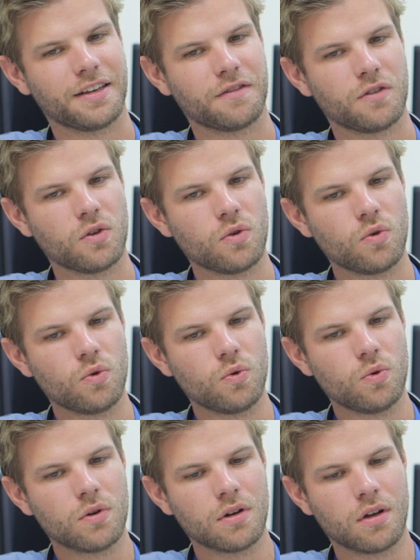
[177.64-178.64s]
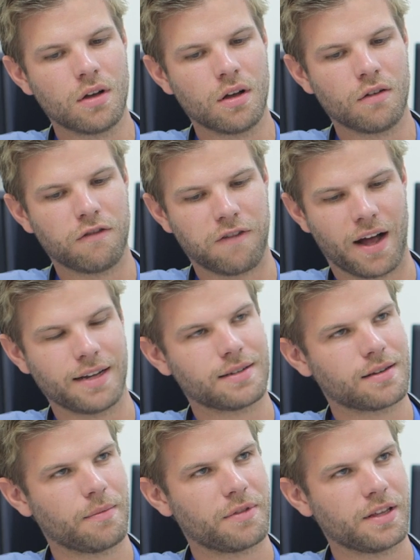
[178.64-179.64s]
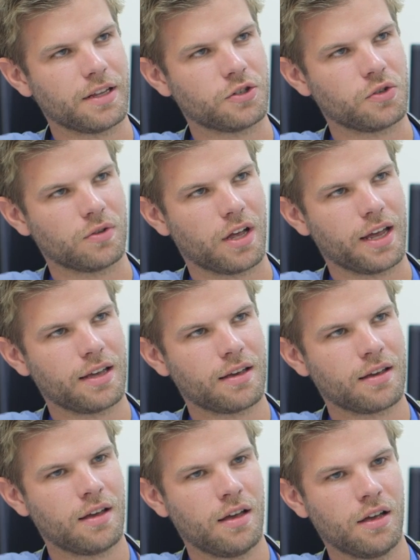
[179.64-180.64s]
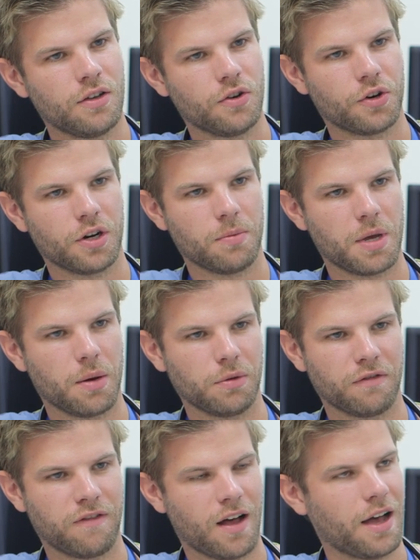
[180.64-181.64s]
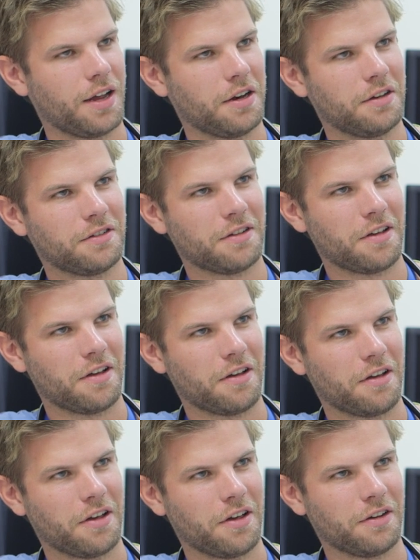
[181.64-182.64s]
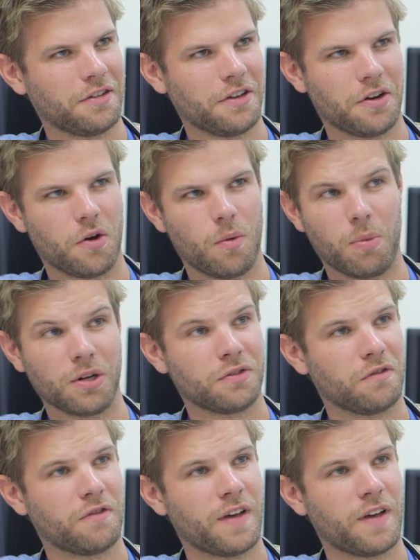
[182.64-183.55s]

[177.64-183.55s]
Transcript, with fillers: If you find something that you like, you're going to be able to find a bunch of